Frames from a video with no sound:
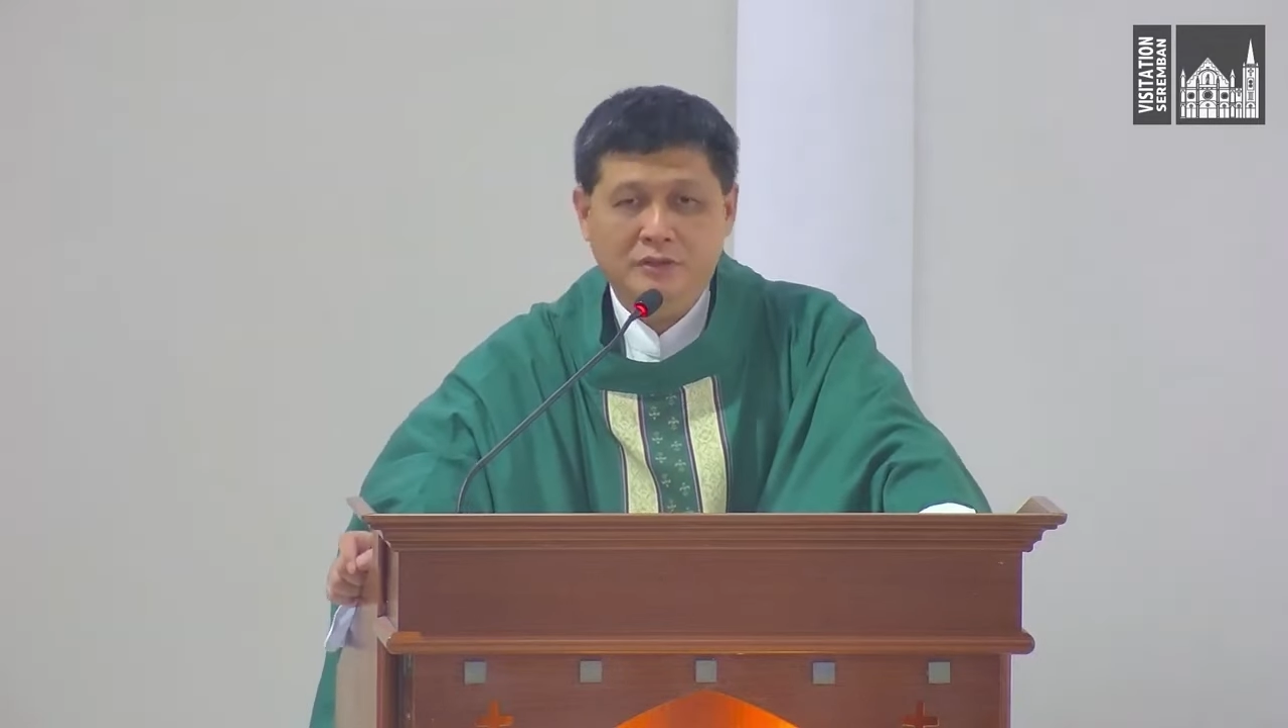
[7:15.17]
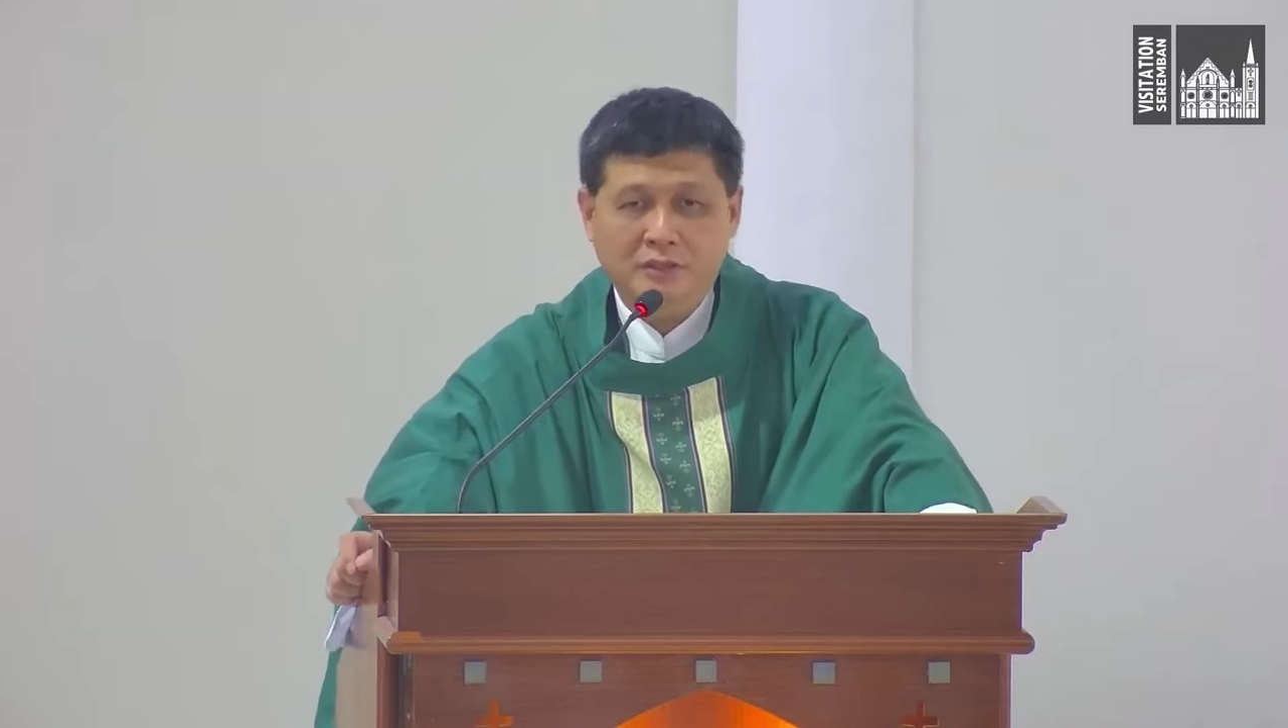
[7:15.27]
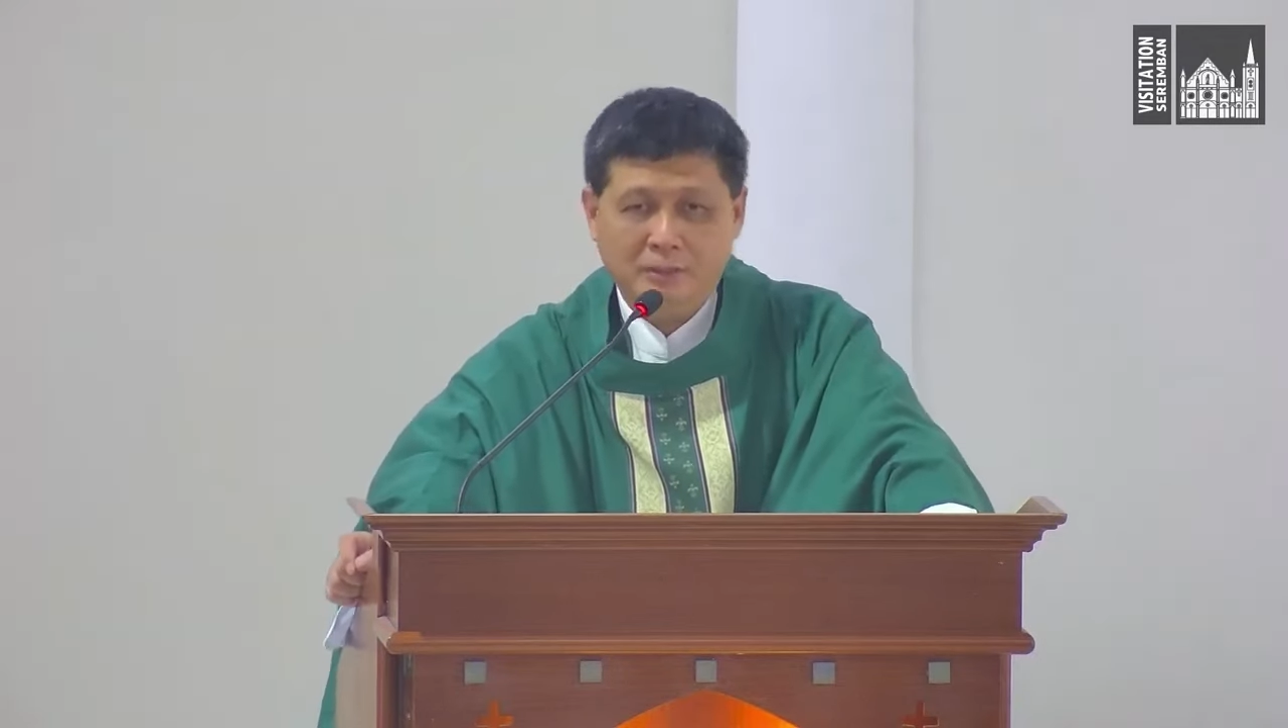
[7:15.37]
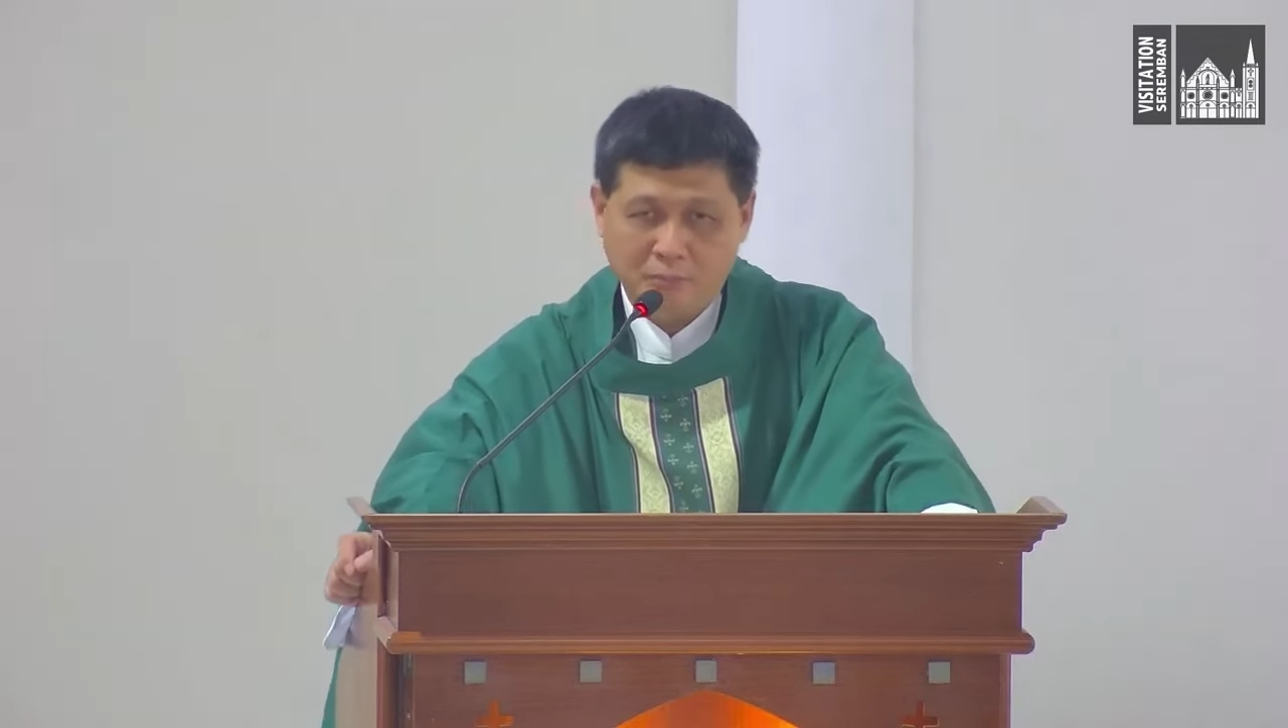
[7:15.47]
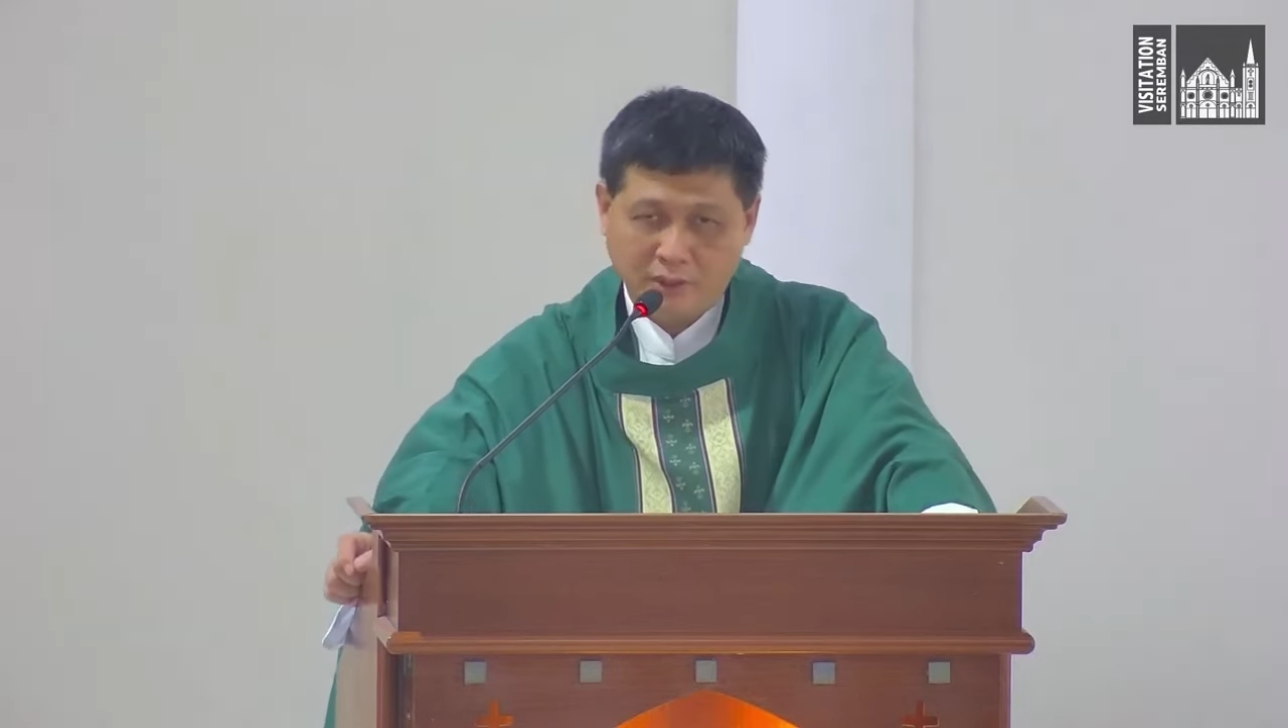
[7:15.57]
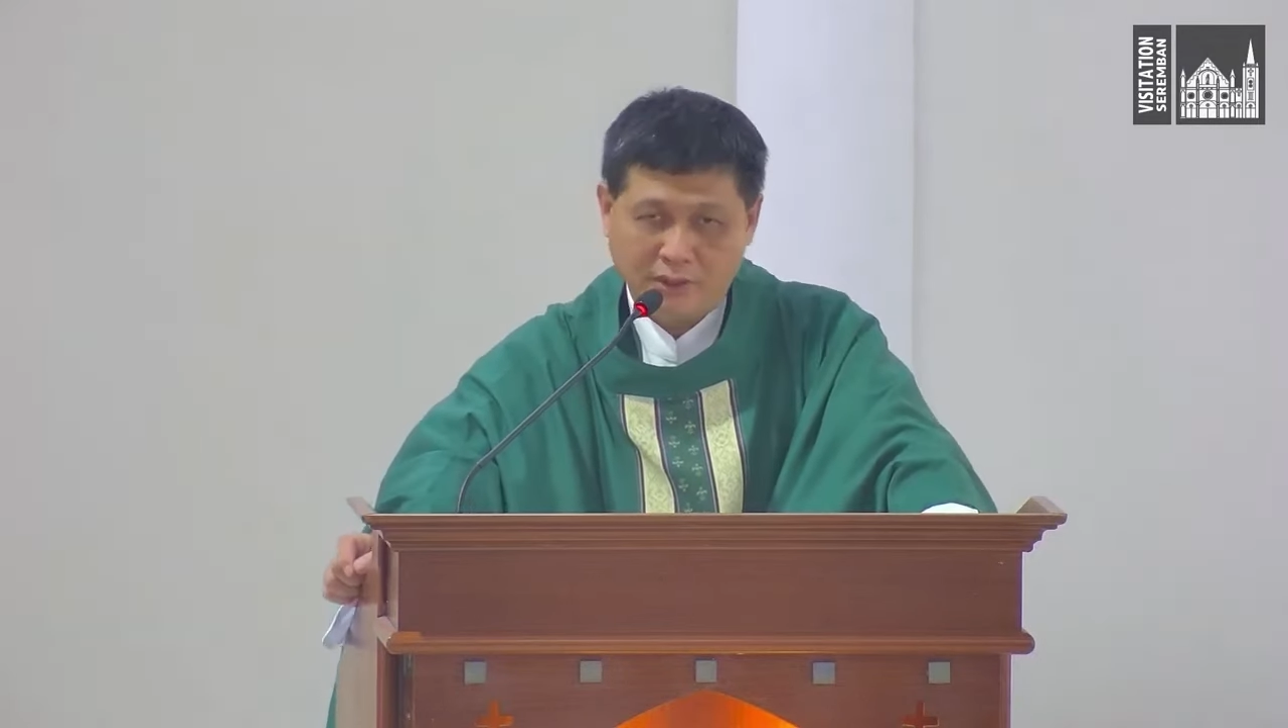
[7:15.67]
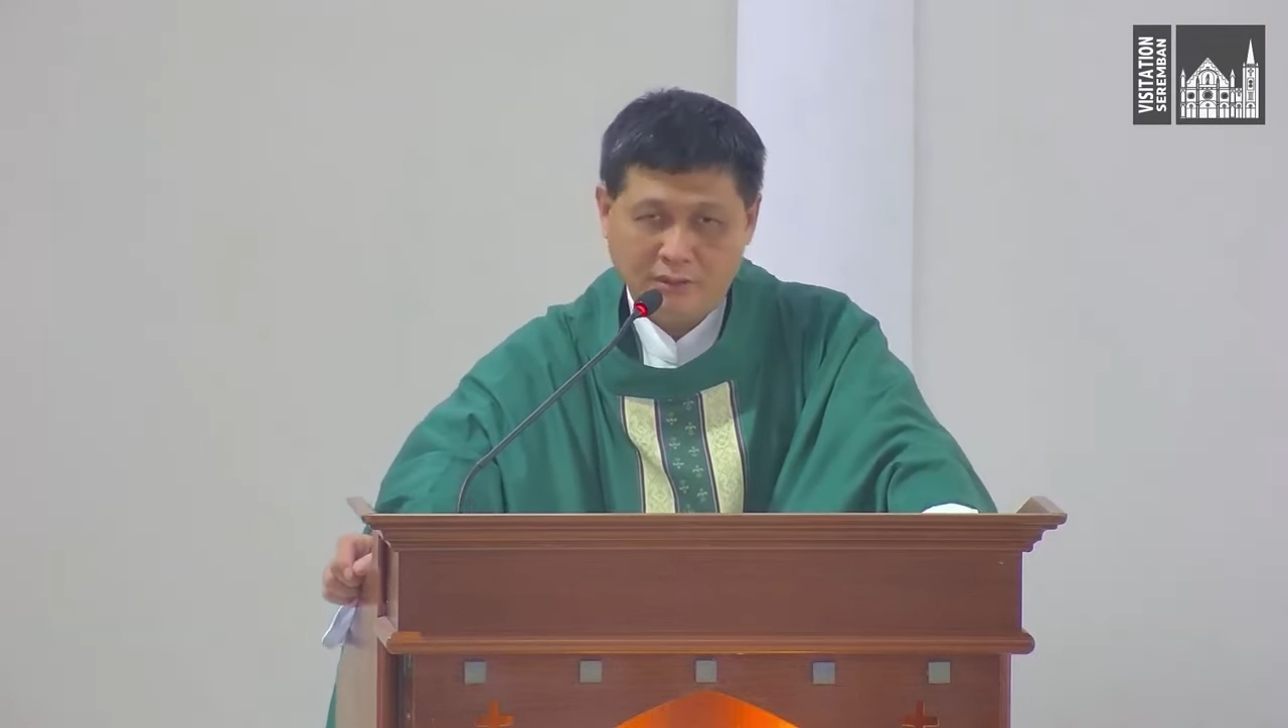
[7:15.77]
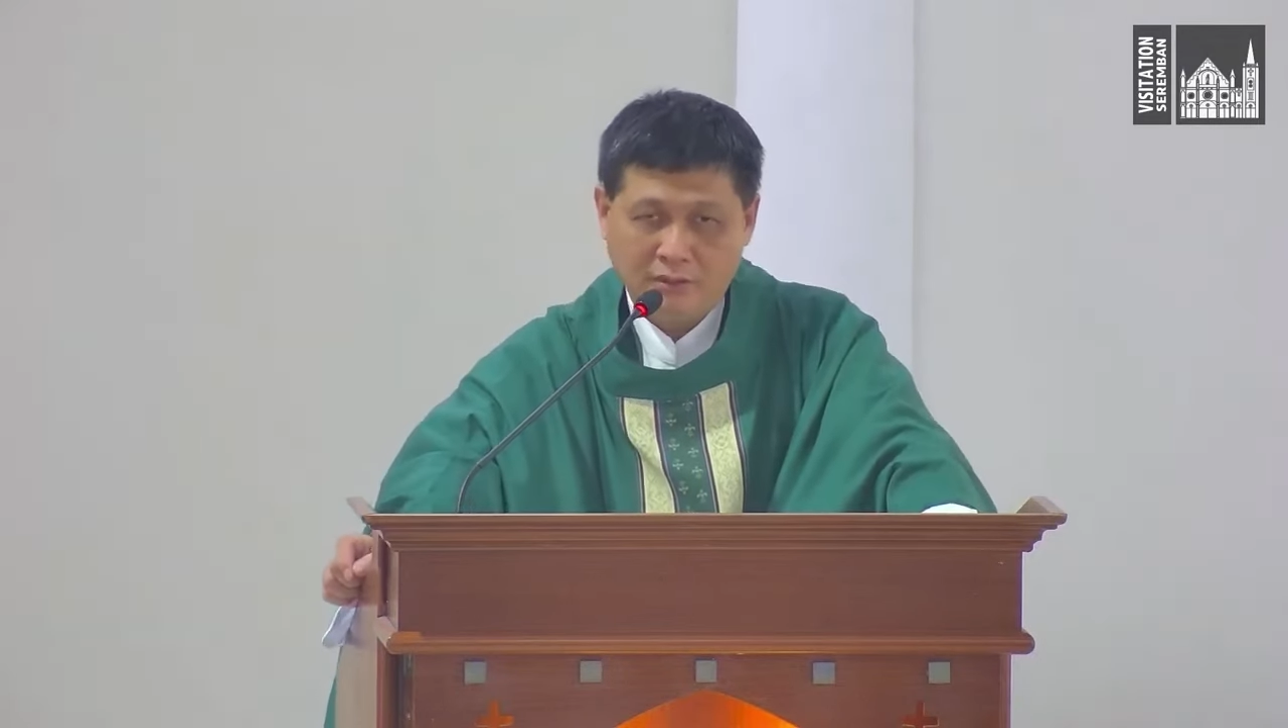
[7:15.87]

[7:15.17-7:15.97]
us that bread.